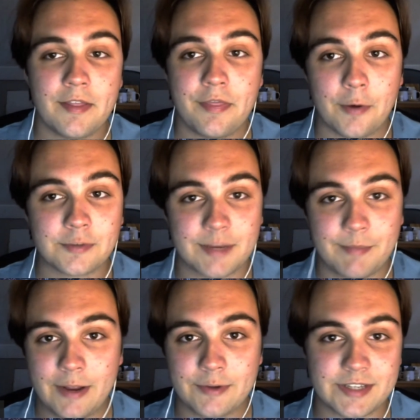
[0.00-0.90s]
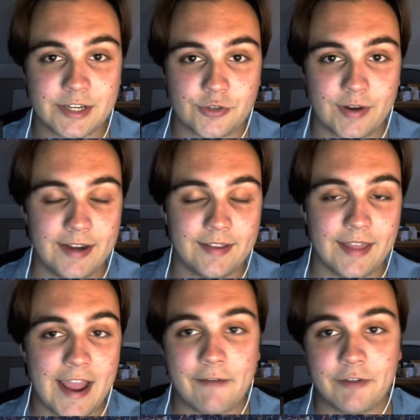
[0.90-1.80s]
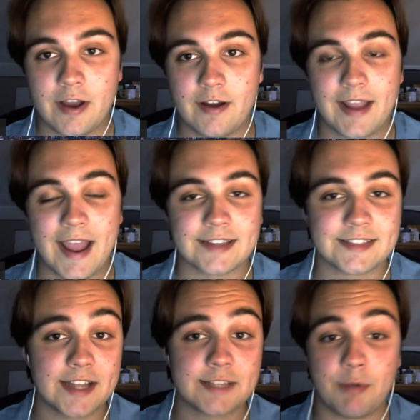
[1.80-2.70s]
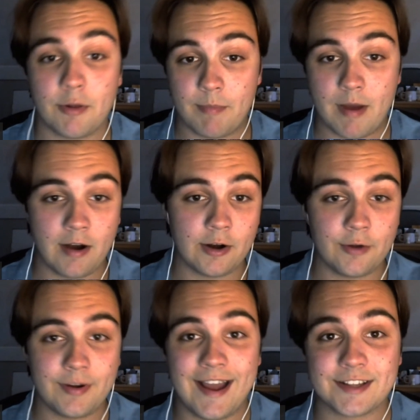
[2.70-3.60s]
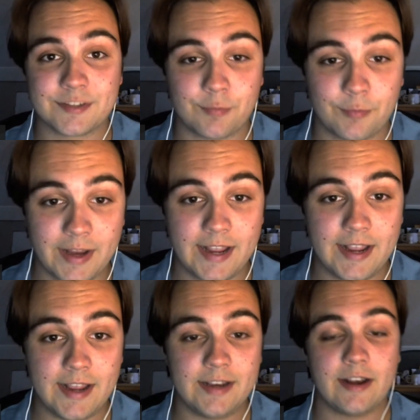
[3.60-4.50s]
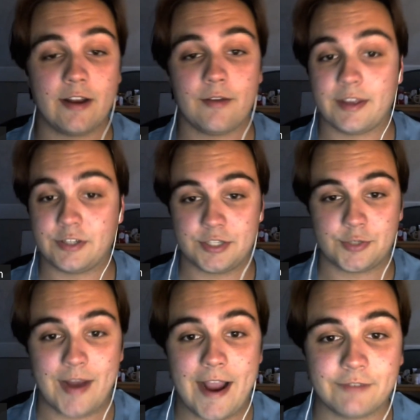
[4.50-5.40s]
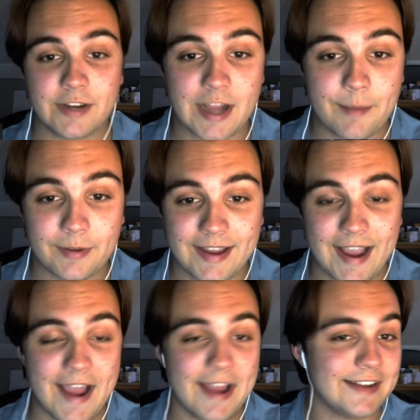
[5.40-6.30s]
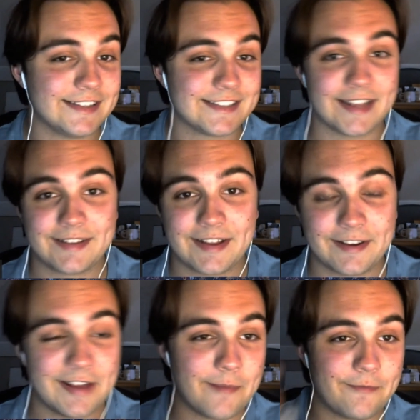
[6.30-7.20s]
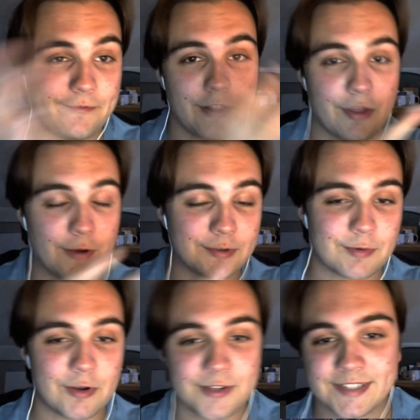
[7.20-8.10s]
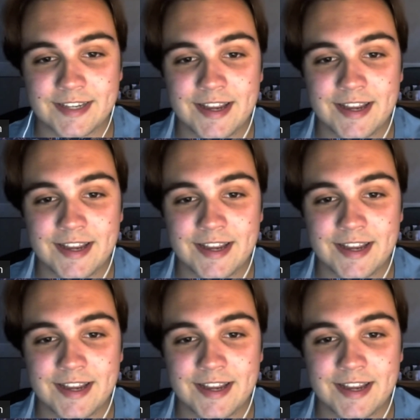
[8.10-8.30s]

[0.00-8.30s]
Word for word: Those can be used in the trade. They have young assets, Bolmaro, Naz Reid, you know, they just drafted a couple guys that can help fill those roles.